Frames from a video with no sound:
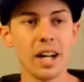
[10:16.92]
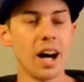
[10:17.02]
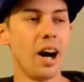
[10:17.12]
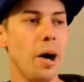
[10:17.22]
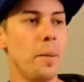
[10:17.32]

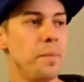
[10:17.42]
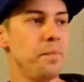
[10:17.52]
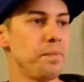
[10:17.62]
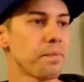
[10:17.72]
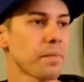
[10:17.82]
Um,
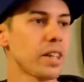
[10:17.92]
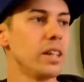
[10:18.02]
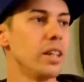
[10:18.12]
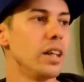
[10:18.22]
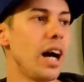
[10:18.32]

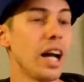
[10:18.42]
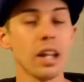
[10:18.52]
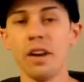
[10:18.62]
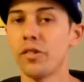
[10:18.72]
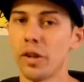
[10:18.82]
I
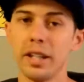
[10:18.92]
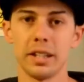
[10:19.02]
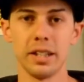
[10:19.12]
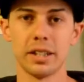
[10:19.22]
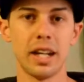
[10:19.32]
love
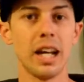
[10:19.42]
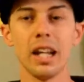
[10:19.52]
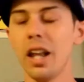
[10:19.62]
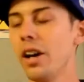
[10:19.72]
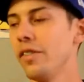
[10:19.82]
Craigslist. I
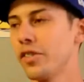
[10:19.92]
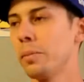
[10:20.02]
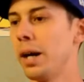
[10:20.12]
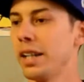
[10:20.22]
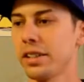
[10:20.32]
love to
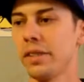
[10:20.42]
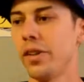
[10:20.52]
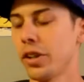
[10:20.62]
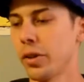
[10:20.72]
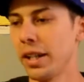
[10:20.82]
buy stuff
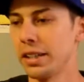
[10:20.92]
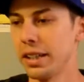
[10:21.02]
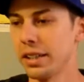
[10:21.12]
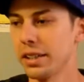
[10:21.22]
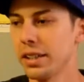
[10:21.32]
on
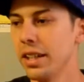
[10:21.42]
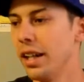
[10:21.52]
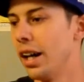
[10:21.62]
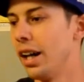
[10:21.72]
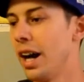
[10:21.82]
Craigslist.
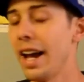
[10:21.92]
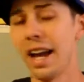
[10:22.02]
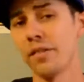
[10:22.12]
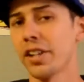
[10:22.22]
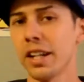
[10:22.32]
Uh, I
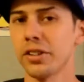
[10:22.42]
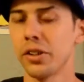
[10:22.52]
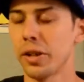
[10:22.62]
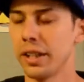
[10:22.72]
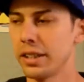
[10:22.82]
advertise on
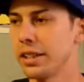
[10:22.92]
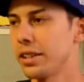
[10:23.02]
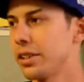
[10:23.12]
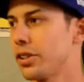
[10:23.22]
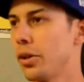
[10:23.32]

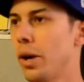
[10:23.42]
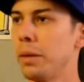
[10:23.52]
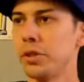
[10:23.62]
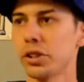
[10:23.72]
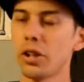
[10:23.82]
Craigslist, so
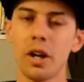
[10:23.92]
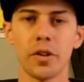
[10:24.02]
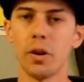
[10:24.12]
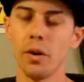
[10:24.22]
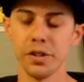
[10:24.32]
I'm just on
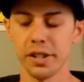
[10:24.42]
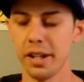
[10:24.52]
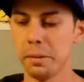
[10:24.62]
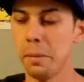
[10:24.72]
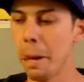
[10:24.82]
there all the
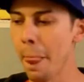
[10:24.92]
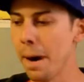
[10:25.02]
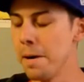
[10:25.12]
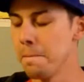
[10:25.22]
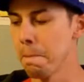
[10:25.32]
time.
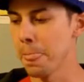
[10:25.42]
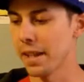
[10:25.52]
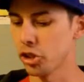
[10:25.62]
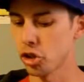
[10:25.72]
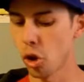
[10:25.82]

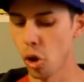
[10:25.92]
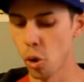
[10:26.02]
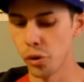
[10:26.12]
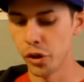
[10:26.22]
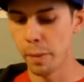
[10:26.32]

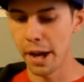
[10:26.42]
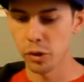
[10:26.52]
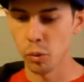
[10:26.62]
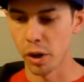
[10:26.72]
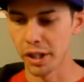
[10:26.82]
So no
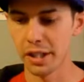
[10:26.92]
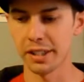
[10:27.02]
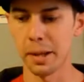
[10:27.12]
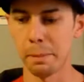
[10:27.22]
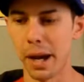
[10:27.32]
matter what it is
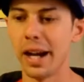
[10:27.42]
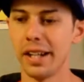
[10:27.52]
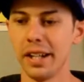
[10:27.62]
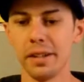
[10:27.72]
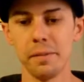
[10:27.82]
I'm
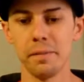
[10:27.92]
buying,